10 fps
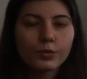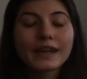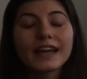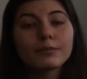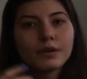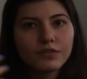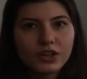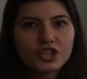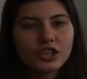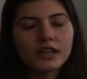can be
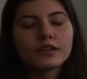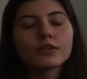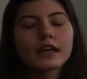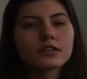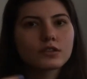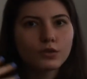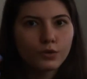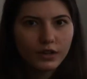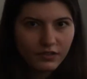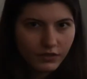function and you can so
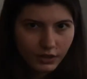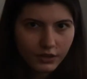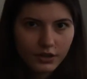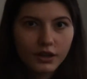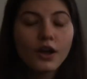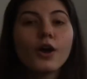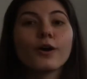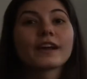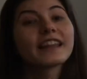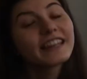live longer.
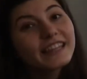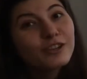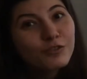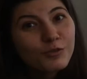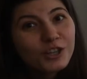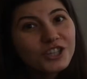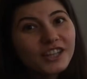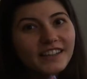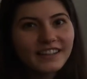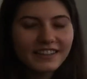Okay, thank you for
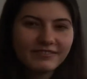watching.